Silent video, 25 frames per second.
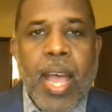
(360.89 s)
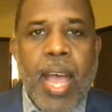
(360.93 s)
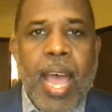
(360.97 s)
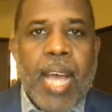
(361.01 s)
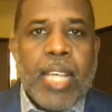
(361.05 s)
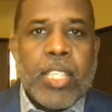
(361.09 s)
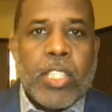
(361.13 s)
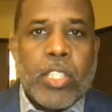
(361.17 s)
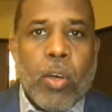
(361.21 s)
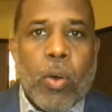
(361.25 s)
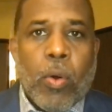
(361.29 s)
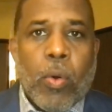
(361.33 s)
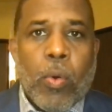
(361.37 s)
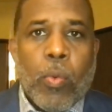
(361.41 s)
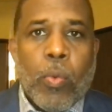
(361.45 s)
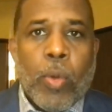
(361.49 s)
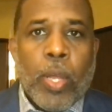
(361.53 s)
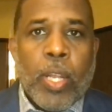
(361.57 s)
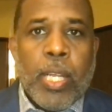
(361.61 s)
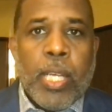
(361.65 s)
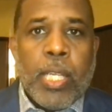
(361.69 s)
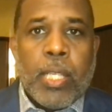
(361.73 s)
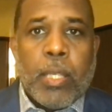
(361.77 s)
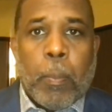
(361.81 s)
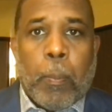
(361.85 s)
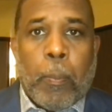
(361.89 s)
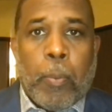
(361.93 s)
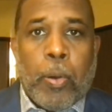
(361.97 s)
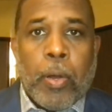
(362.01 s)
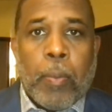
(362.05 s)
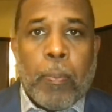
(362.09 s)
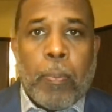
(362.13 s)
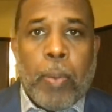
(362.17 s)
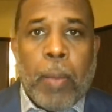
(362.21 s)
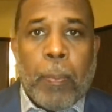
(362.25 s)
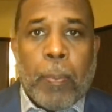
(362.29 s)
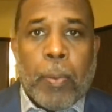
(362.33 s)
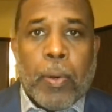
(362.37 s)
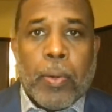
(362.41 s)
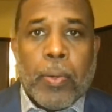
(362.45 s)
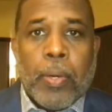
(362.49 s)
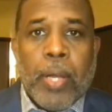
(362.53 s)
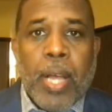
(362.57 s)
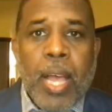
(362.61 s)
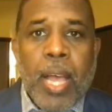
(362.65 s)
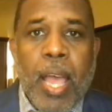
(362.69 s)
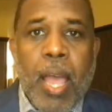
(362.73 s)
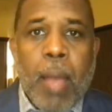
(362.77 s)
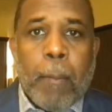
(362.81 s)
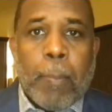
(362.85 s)
And so we need to put people
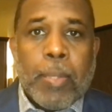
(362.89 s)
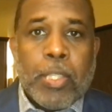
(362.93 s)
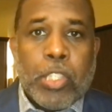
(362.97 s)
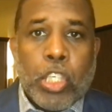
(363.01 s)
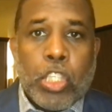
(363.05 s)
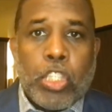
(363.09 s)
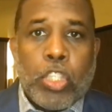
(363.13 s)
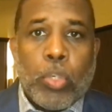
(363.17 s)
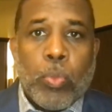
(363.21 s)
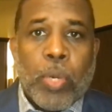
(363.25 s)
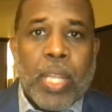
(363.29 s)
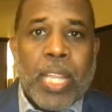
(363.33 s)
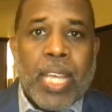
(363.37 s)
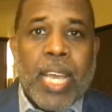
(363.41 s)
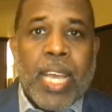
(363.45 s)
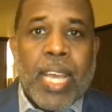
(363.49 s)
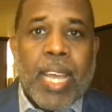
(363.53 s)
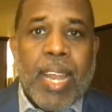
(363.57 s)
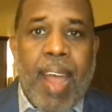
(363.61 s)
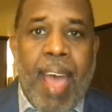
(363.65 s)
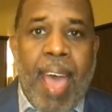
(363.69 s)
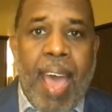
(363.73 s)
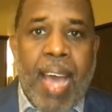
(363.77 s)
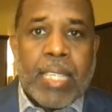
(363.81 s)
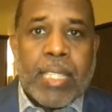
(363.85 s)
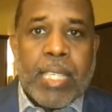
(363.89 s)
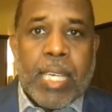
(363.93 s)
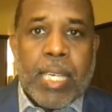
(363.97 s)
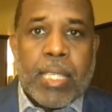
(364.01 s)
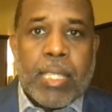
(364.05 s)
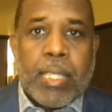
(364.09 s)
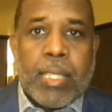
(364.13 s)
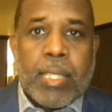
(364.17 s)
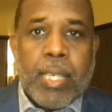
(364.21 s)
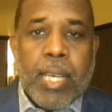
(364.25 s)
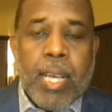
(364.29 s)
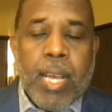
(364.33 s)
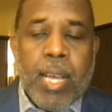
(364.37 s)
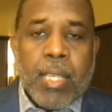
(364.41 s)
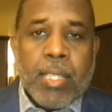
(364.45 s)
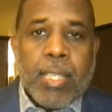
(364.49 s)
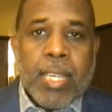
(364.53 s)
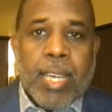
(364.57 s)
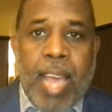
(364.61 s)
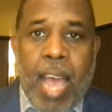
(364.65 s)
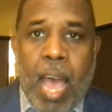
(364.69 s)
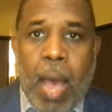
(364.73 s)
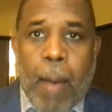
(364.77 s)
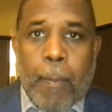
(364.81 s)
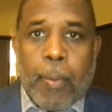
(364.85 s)
in position where they can get access to
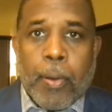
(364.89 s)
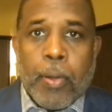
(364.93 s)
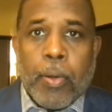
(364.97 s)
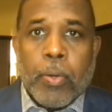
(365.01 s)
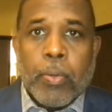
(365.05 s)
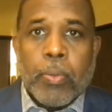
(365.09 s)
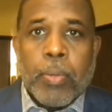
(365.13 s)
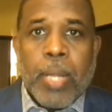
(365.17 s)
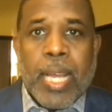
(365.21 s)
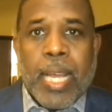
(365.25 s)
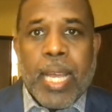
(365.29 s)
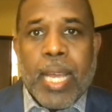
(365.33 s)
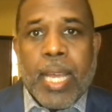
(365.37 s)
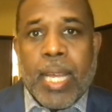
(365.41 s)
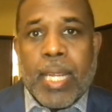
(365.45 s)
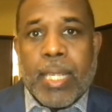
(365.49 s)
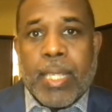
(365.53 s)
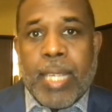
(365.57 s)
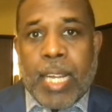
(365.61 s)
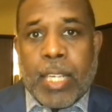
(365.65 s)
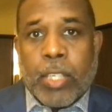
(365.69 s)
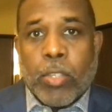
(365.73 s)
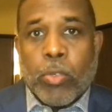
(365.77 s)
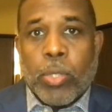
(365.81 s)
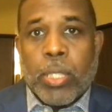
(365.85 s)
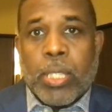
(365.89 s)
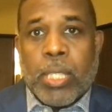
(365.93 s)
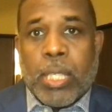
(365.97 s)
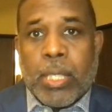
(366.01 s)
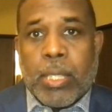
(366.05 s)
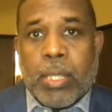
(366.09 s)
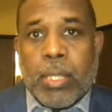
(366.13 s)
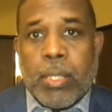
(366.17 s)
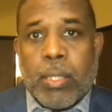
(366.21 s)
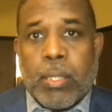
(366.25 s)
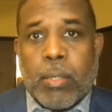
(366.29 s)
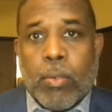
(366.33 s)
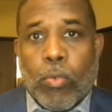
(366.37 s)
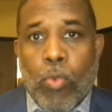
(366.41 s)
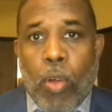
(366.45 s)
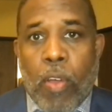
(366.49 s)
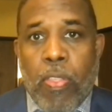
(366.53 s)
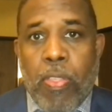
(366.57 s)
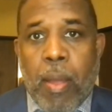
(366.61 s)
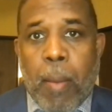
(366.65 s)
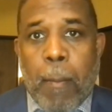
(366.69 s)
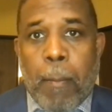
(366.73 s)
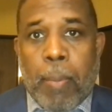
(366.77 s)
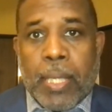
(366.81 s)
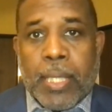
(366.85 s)
capital, they can get technical assistance to run
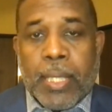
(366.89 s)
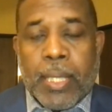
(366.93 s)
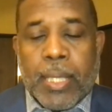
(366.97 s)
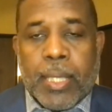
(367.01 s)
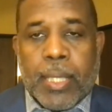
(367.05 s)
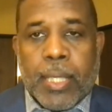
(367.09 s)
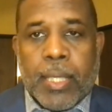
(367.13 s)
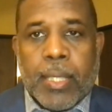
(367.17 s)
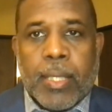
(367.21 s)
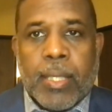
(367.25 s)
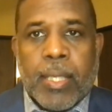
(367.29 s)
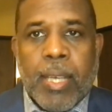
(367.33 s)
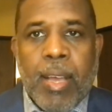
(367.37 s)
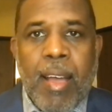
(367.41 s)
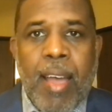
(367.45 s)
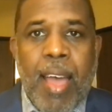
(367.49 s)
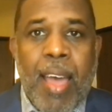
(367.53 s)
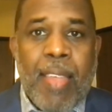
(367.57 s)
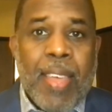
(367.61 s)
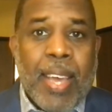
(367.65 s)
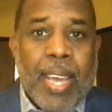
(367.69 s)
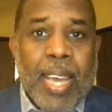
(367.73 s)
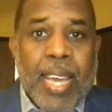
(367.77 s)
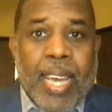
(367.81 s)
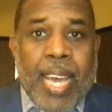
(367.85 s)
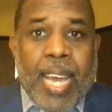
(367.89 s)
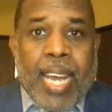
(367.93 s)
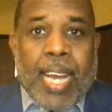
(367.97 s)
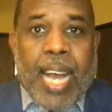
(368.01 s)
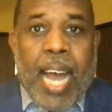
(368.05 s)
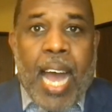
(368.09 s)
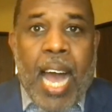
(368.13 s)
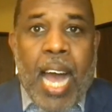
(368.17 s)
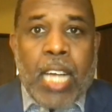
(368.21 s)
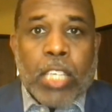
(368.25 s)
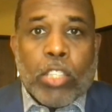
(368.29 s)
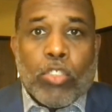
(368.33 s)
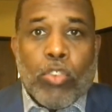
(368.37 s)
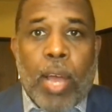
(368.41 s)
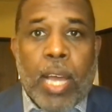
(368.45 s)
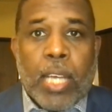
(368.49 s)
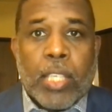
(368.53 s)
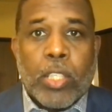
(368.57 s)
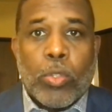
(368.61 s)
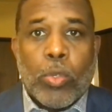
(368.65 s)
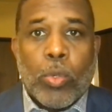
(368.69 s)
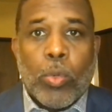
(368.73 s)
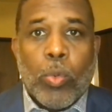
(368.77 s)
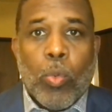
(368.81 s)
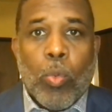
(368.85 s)
their businesses, and they can get
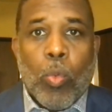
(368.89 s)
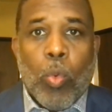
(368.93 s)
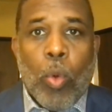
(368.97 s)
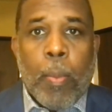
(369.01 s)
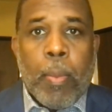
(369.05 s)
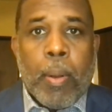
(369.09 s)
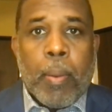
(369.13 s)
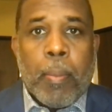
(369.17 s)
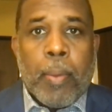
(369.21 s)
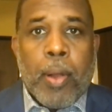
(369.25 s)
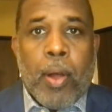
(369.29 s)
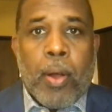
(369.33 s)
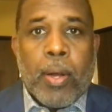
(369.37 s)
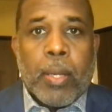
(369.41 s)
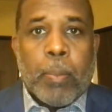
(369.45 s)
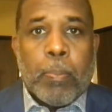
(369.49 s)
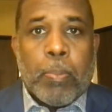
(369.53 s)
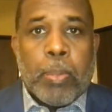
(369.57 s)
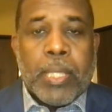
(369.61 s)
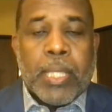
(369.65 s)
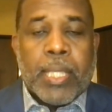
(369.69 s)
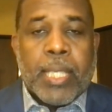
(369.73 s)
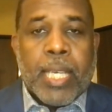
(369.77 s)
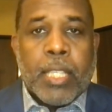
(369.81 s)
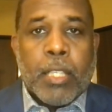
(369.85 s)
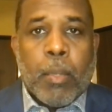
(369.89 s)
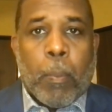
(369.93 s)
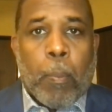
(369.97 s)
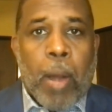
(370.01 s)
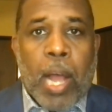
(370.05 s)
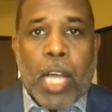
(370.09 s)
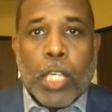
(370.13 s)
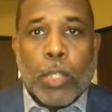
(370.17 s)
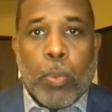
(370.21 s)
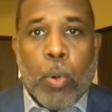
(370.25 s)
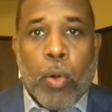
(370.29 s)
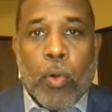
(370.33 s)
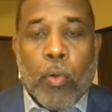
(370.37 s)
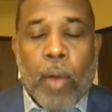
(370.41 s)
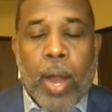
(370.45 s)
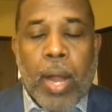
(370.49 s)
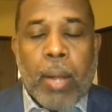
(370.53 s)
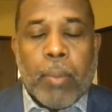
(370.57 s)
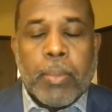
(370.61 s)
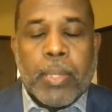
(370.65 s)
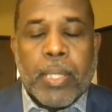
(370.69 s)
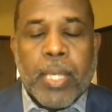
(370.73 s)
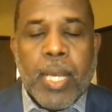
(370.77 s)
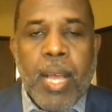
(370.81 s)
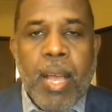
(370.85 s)
contracts through Women and Minority Business Enterprise
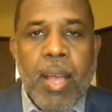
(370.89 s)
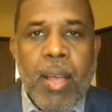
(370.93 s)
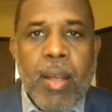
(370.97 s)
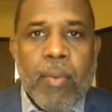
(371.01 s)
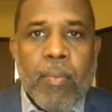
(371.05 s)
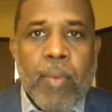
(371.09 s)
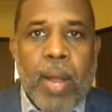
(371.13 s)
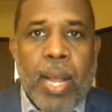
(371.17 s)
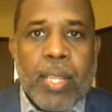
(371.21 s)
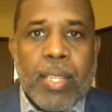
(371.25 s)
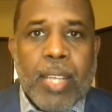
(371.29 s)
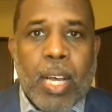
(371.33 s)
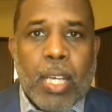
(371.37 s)
programs, right?